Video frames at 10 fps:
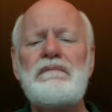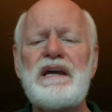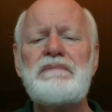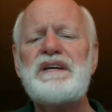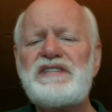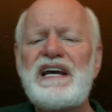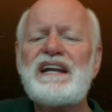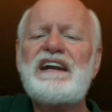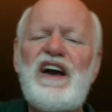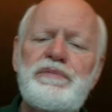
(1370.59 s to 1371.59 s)
Maybe
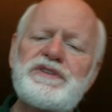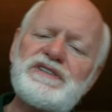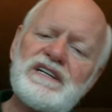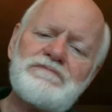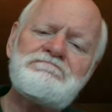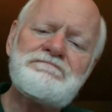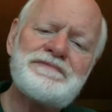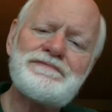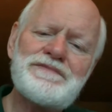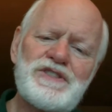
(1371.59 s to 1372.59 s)
10.5%
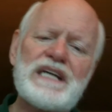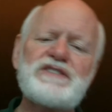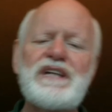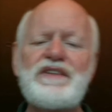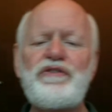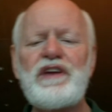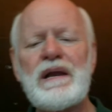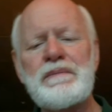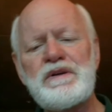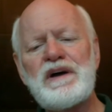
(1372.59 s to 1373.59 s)
say I stayed the
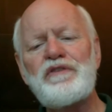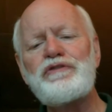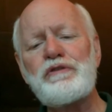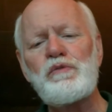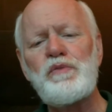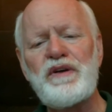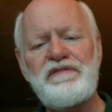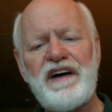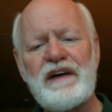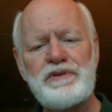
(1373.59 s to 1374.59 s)
same, and about
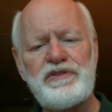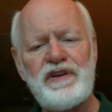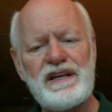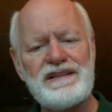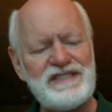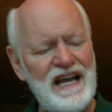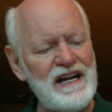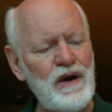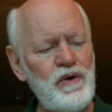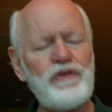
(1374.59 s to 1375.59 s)
0.5% say I
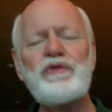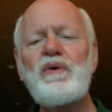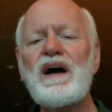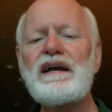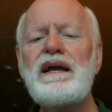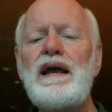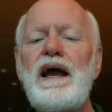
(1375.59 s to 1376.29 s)
got worse. Why?